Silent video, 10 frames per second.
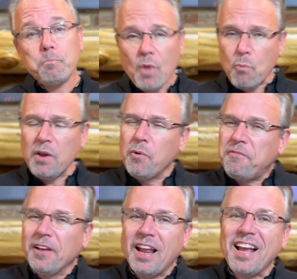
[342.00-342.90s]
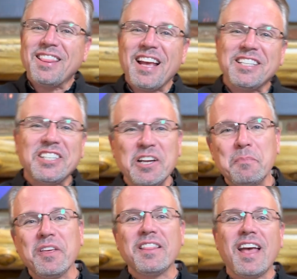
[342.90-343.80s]
We feel like that's
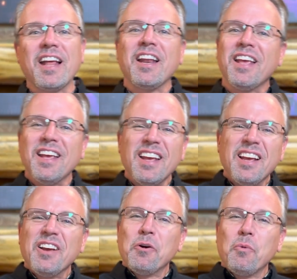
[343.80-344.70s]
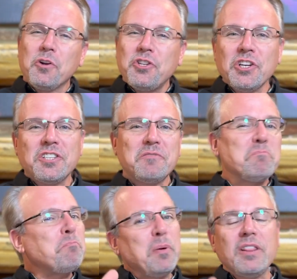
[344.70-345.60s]
something that will just
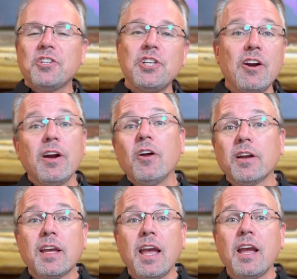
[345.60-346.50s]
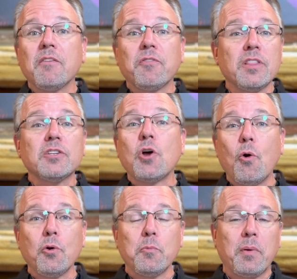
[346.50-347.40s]
be the cherry on the cake for this
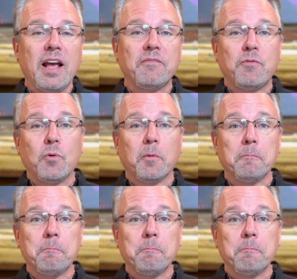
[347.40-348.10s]
whole new platform.